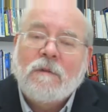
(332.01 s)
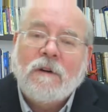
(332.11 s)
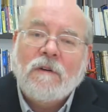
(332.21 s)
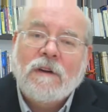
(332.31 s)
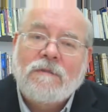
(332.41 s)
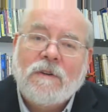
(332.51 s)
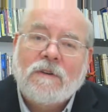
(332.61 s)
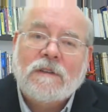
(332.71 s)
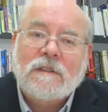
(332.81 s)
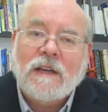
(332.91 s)
We're only
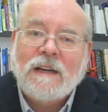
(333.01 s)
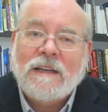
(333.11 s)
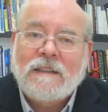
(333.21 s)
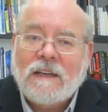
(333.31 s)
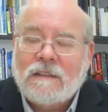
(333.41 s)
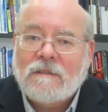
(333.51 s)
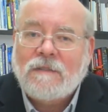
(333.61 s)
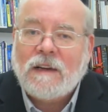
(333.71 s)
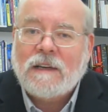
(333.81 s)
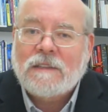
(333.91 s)
focused on
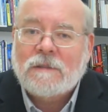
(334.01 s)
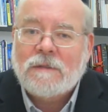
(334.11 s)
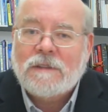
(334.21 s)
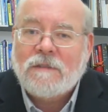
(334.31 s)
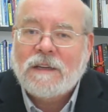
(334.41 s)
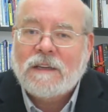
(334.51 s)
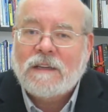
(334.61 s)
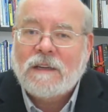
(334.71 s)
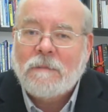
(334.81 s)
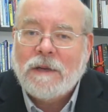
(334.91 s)
identifying
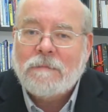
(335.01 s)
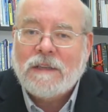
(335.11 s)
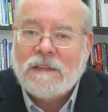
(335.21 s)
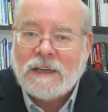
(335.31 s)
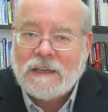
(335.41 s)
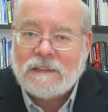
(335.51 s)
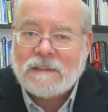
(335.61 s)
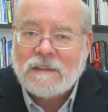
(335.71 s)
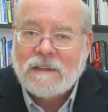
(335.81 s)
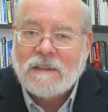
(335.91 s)
specific commitment
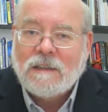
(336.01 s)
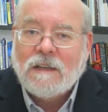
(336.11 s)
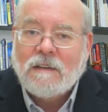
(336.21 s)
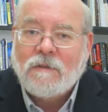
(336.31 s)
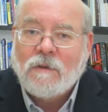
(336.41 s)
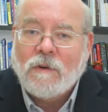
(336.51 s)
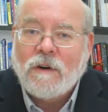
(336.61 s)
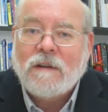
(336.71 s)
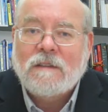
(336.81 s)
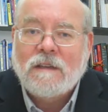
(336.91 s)
dates
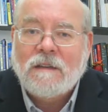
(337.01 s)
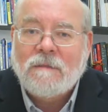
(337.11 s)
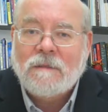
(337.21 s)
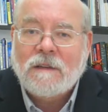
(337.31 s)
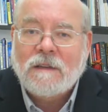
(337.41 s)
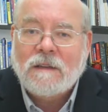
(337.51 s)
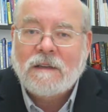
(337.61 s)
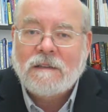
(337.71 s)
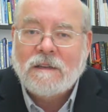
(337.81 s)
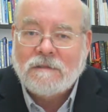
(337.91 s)
for
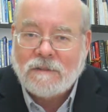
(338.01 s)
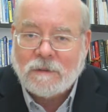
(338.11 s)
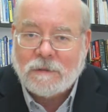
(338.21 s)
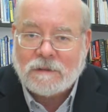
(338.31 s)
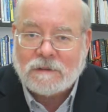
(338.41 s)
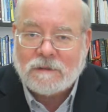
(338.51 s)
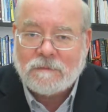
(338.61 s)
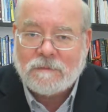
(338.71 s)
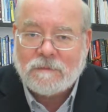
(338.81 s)
deliverables.